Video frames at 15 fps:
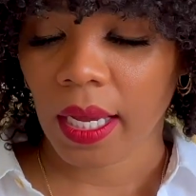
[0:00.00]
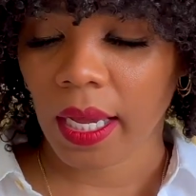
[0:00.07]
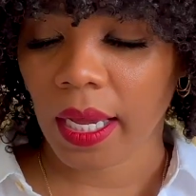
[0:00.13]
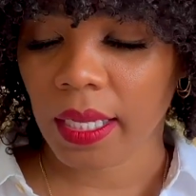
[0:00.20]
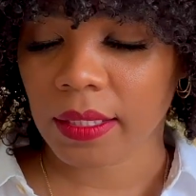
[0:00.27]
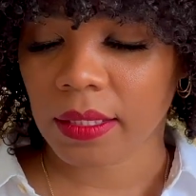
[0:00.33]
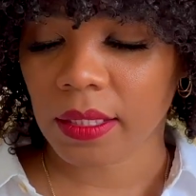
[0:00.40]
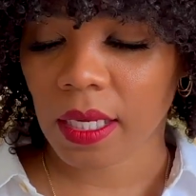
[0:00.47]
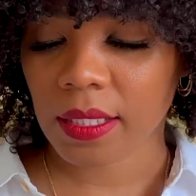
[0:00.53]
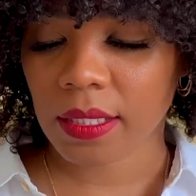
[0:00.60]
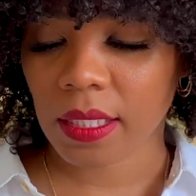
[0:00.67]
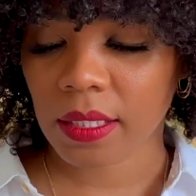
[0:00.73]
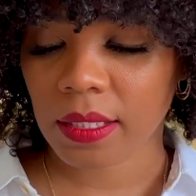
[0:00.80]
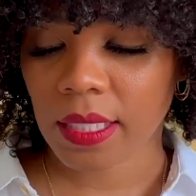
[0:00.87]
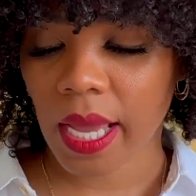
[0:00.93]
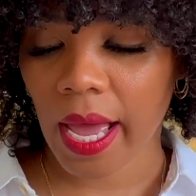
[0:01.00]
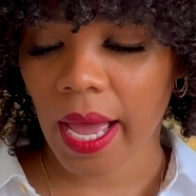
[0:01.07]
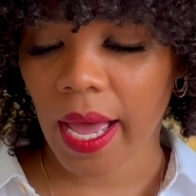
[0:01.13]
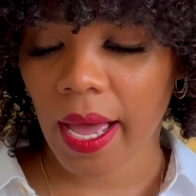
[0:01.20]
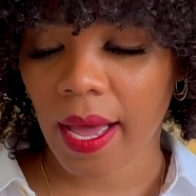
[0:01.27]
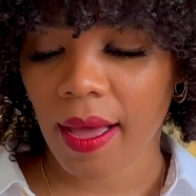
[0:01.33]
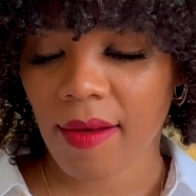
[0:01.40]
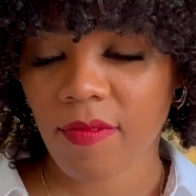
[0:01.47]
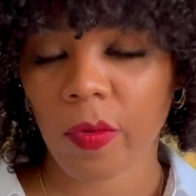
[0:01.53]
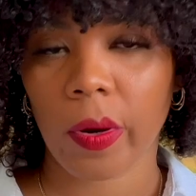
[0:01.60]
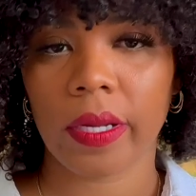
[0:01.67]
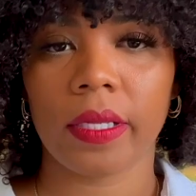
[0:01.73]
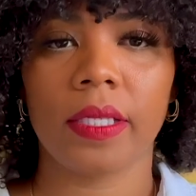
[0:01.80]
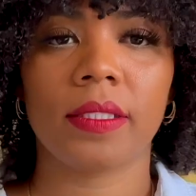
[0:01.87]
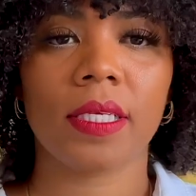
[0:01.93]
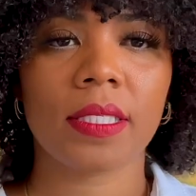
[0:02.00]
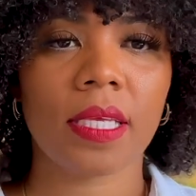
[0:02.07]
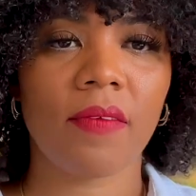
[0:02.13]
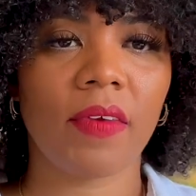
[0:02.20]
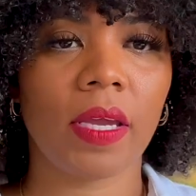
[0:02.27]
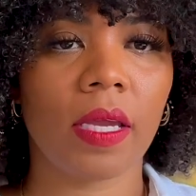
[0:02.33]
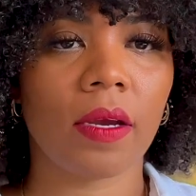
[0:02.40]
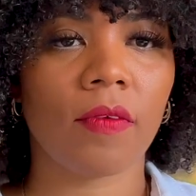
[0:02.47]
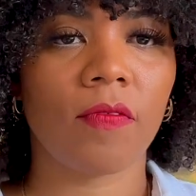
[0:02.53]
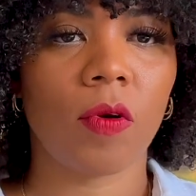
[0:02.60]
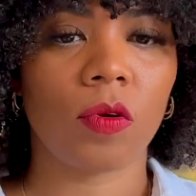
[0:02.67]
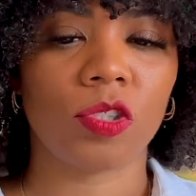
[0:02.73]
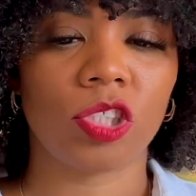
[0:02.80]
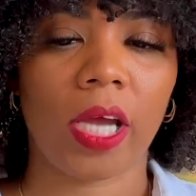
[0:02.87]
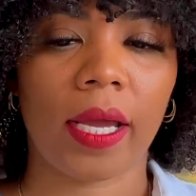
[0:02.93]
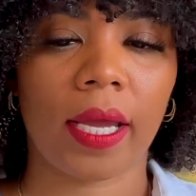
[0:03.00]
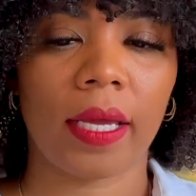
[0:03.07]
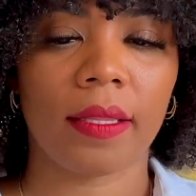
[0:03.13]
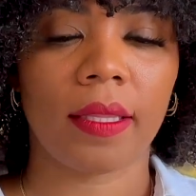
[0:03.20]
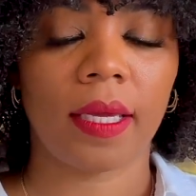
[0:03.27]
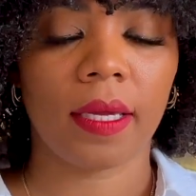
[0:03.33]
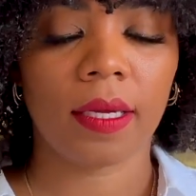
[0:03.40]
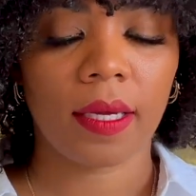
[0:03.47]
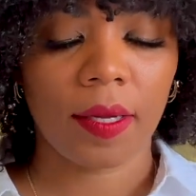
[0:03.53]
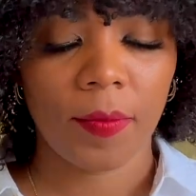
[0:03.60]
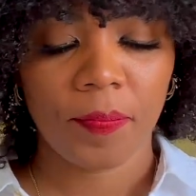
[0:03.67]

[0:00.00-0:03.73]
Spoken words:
it doesn't have, or it does have an earphone jack, I think.